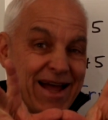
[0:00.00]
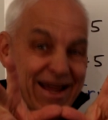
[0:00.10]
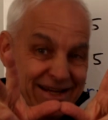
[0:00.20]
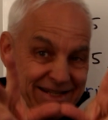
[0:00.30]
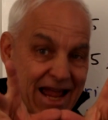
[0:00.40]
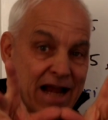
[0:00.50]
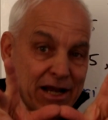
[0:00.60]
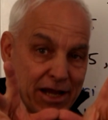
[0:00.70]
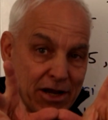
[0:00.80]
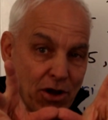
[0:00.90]

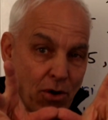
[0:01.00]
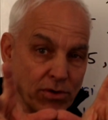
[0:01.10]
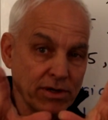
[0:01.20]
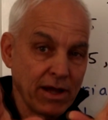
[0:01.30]
exactly a node.